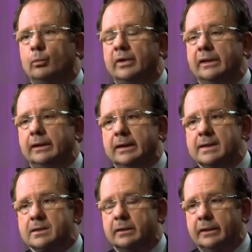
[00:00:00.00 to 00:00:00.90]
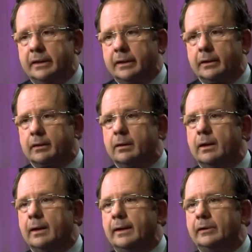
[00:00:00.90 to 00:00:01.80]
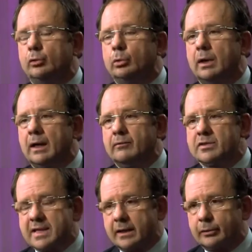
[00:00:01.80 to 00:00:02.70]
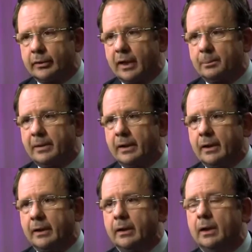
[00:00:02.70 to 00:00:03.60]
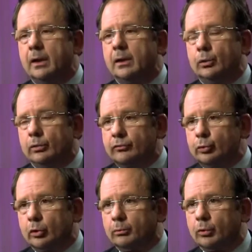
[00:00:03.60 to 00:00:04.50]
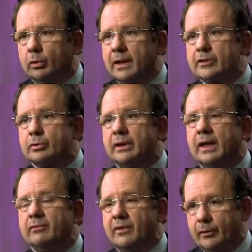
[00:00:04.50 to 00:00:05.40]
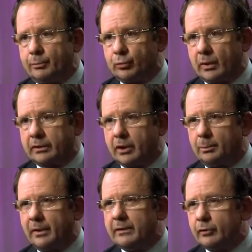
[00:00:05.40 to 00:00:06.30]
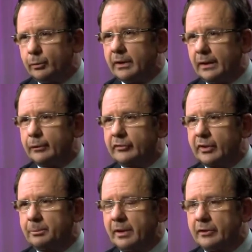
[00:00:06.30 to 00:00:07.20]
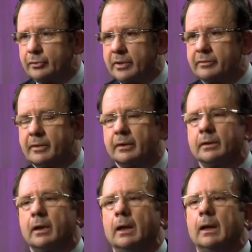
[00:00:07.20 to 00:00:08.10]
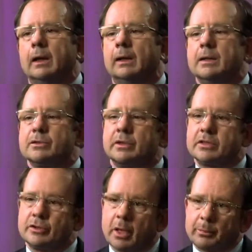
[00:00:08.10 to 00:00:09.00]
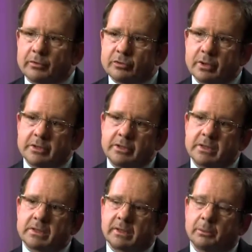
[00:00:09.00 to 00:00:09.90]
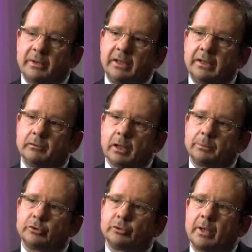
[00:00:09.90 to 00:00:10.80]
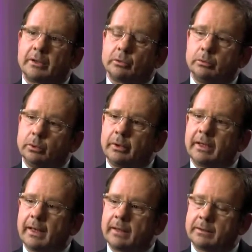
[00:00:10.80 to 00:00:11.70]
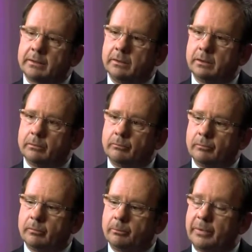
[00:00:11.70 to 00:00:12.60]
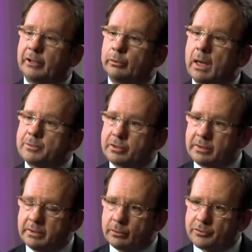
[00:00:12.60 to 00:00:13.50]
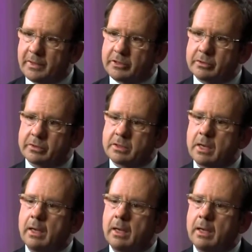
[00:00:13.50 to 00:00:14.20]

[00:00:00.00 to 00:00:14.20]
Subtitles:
within less than a year and who have a secondary IPI of 2 or more actually have very poor outcome even with high-dose therapy and transplant. So there's a number of strategies that are being developed to try to look at better options in those patients.